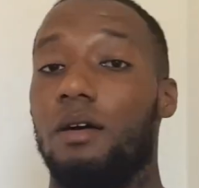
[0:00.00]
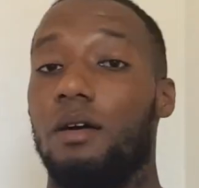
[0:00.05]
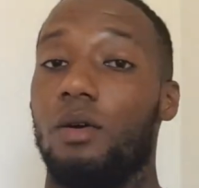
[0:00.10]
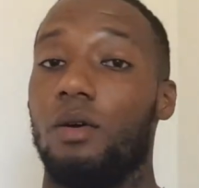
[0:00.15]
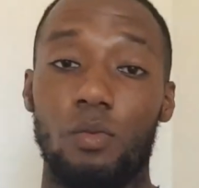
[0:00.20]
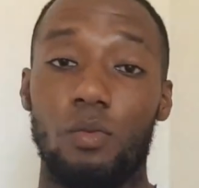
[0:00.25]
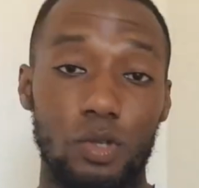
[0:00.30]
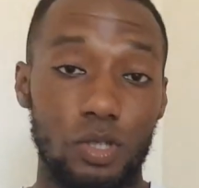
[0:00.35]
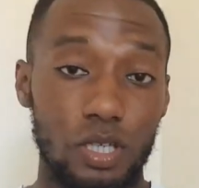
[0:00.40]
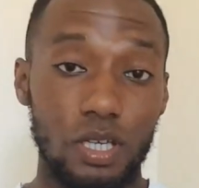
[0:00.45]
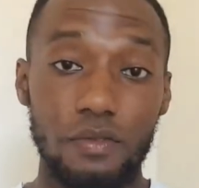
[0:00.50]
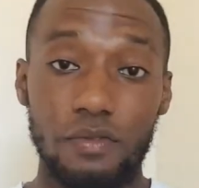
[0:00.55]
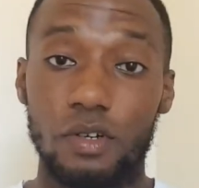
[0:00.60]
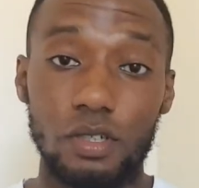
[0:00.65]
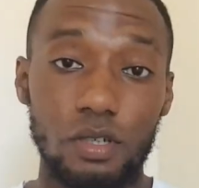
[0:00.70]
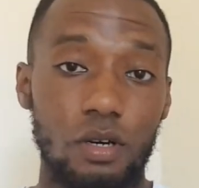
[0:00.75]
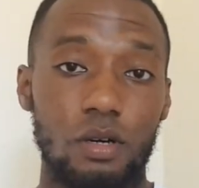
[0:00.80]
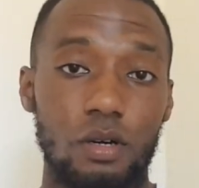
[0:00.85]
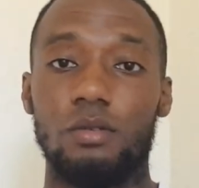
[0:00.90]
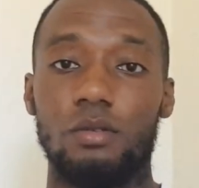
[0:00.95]
when you live on
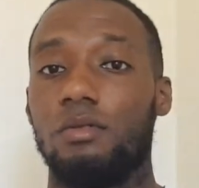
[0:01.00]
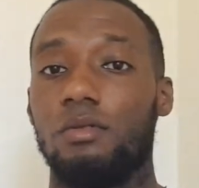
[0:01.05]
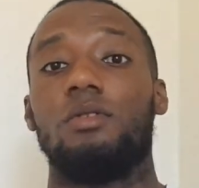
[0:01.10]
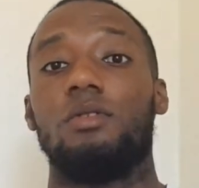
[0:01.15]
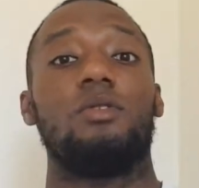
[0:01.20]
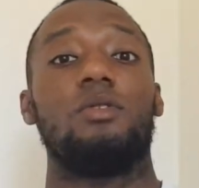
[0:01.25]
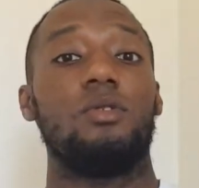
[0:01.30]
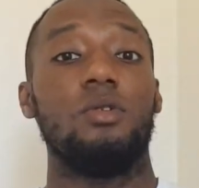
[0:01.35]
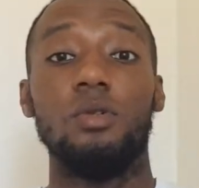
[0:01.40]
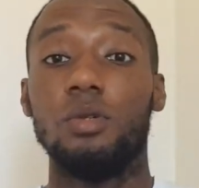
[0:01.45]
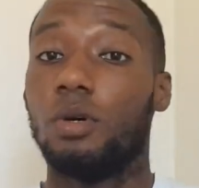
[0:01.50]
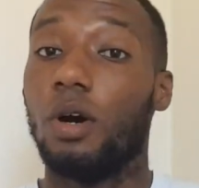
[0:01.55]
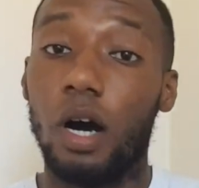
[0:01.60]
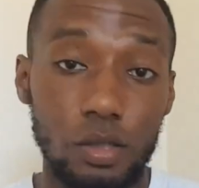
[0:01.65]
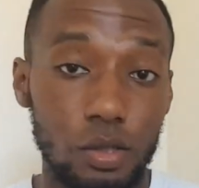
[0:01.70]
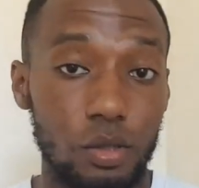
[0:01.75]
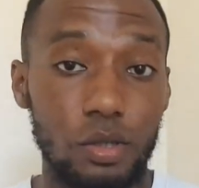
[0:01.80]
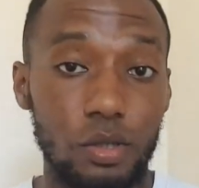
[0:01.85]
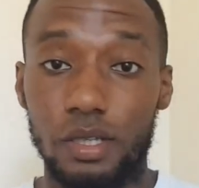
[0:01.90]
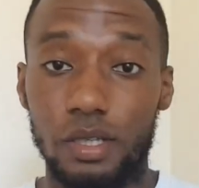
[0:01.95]
your own, you gotta
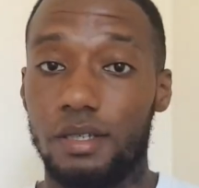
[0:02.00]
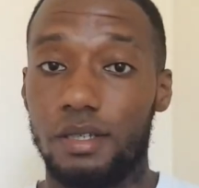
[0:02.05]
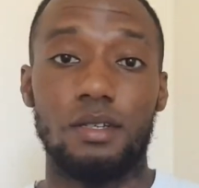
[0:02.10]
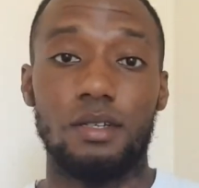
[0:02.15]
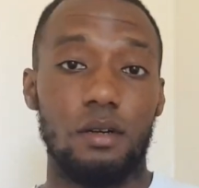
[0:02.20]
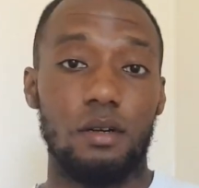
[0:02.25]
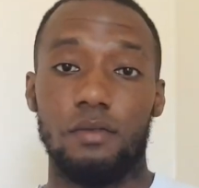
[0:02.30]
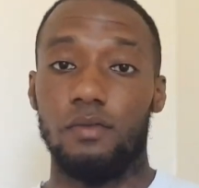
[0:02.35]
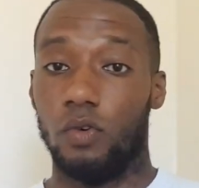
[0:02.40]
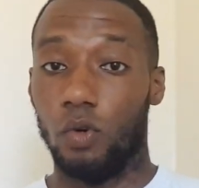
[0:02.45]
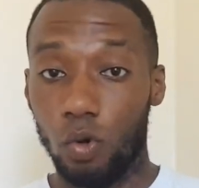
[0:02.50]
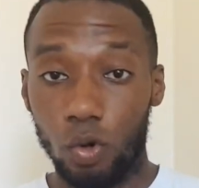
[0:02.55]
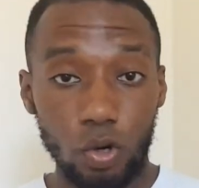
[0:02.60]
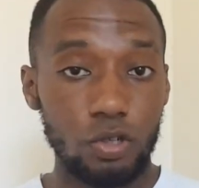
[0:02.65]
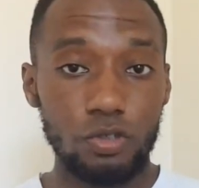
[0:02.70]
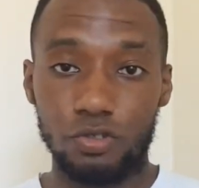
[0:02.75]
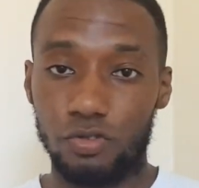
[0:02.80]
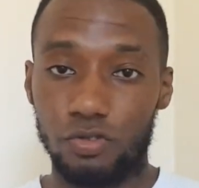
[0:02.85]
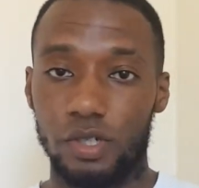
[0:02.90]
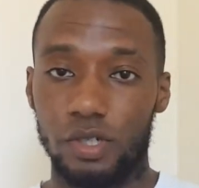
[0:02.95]
do it yourself.
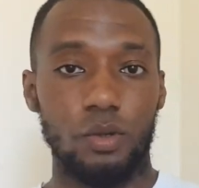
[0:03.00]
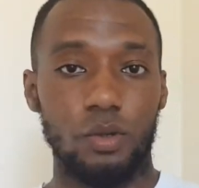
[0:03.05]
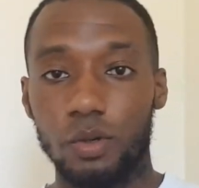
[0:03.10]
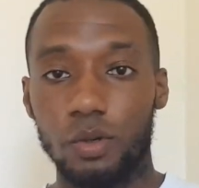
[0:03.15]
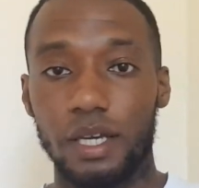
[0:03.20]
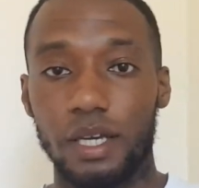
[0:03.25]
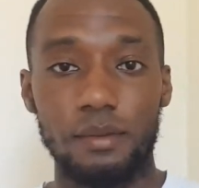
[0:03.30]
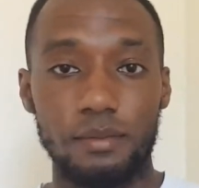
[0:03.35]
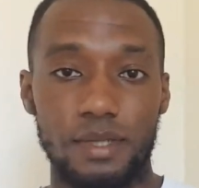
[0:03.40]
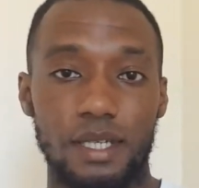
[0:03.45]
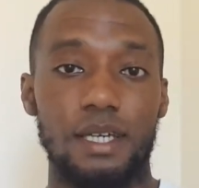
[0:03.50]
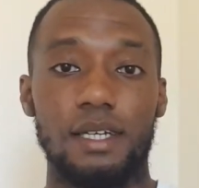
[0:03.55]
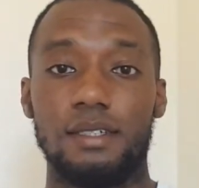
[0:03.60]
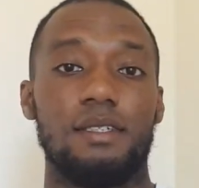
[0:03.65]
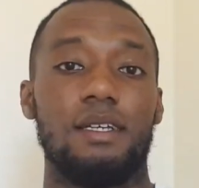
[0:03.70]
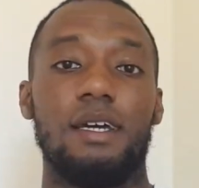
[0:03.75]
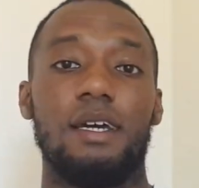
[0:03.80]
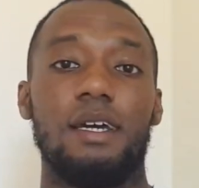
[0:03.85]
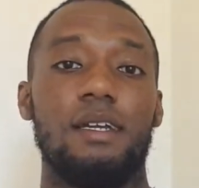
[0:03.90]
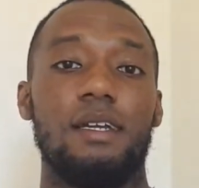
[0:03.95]
Laundry, all them things,
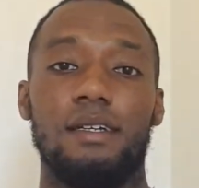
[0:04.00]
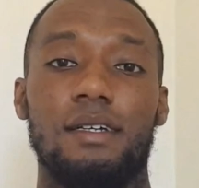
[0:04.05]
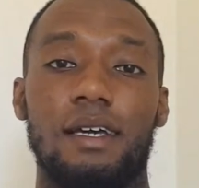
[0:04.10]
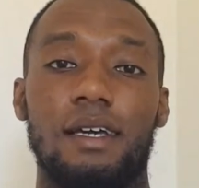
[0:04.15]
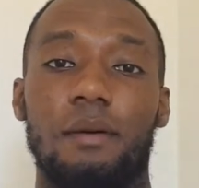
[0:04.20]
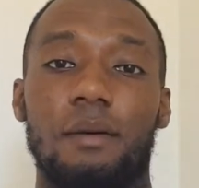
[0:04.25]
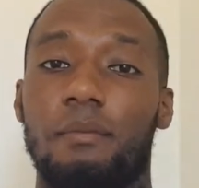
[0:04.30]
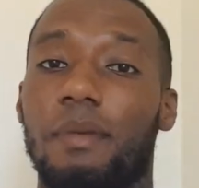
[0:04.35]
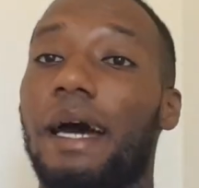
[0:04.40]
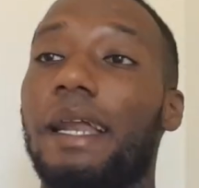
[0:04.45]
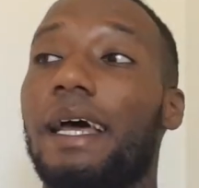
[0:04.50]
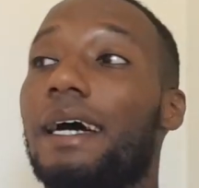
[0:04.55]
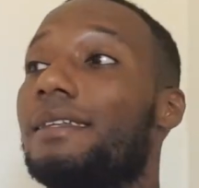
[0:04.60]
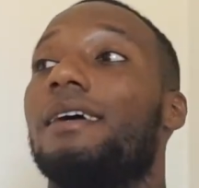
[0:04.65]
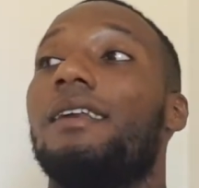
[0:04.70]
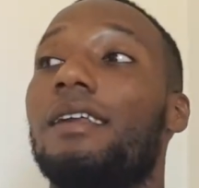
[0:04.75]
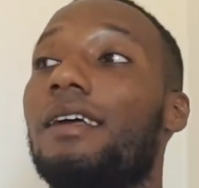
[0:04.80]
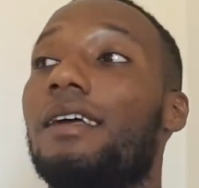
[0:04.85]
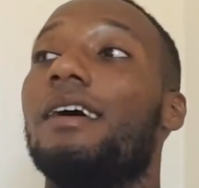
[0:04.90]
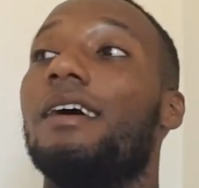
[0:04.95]
ain't man, I had to
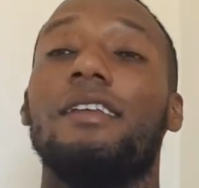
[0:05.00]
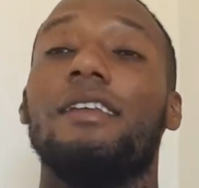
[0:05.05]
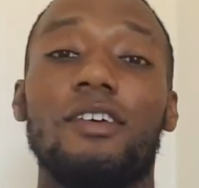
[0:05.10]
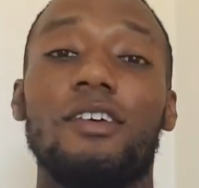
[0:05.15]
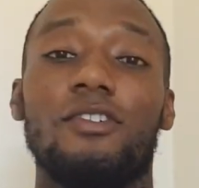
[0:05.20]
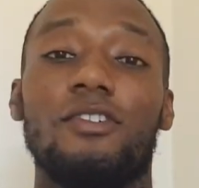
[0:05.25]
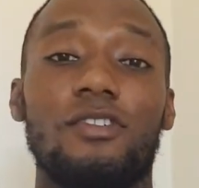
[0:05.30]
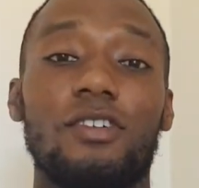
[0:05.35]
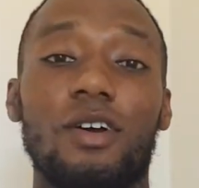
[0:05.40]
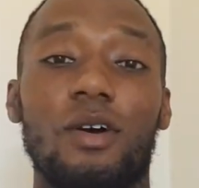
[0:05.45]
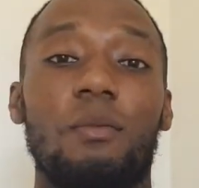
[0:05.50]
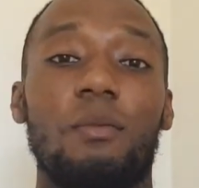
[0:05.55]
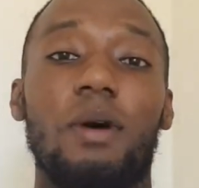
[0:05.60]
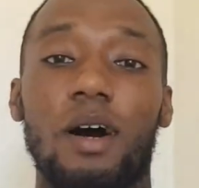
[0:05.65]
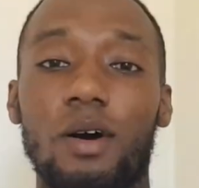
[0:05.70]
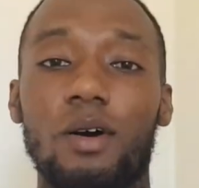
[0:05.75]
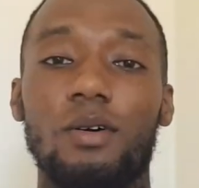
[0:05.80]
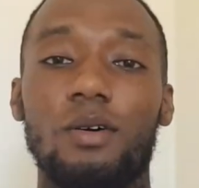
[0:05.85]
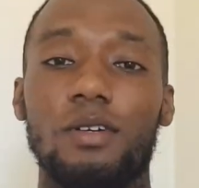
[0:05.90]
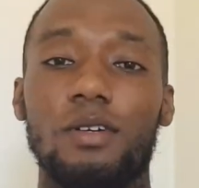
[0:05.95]
learn this shit on my
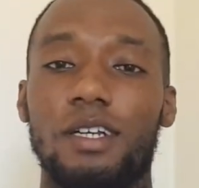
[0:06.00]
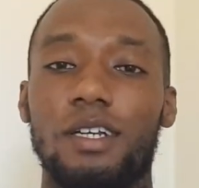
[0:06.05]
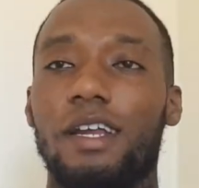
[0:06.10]
own.